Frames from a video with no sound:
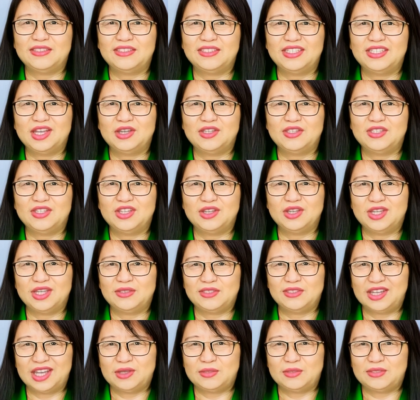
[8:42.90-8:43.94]
Secretary
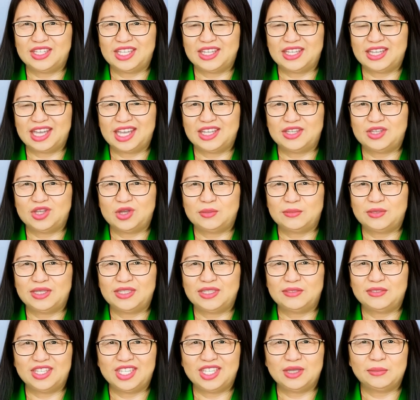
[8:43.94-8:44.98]
of Housing and
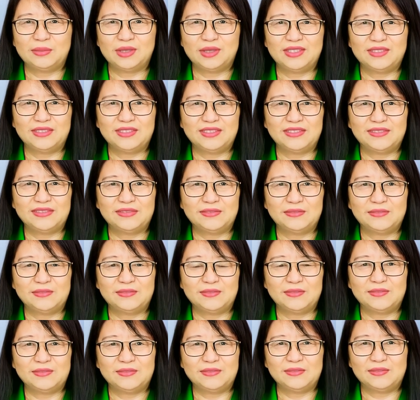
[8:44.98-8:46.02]
Urban Development.
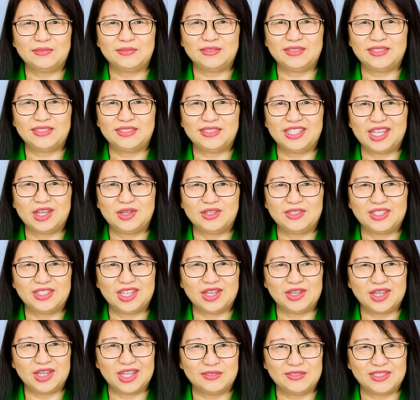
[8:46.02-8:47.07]

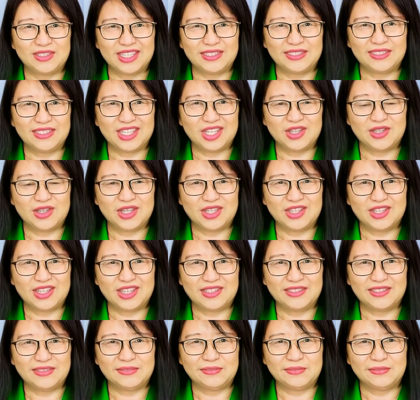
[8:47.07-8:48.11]
Secretary of the
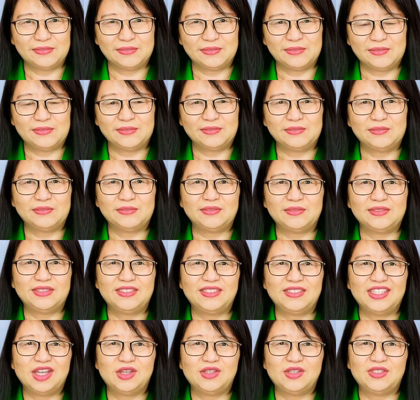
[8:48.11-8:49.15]
Interior.
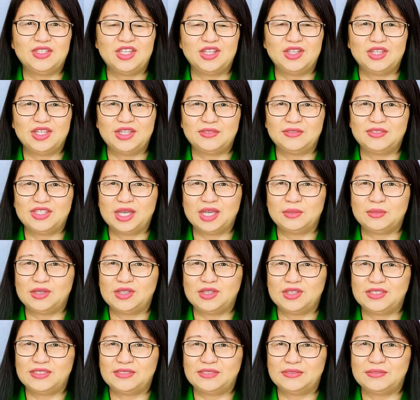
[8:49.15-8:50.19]
Secretary of
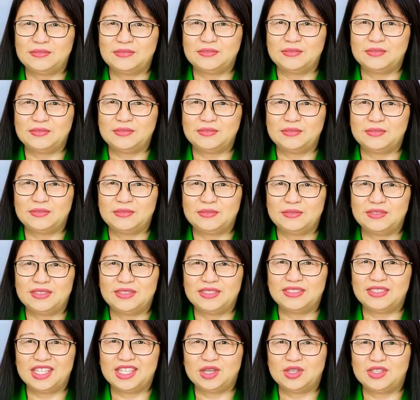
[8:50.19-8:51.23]
Labor.
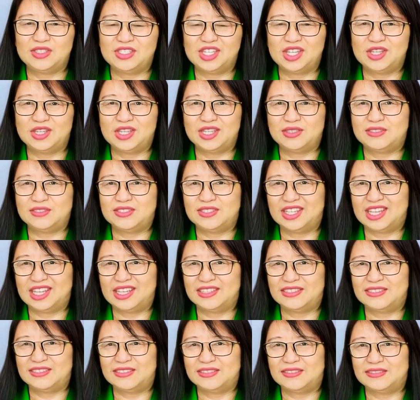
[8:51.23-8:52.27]
Secretary of
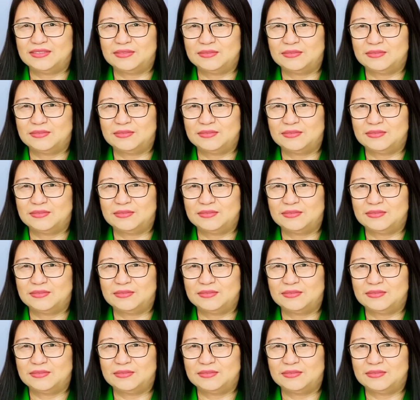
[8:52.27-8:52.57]
State.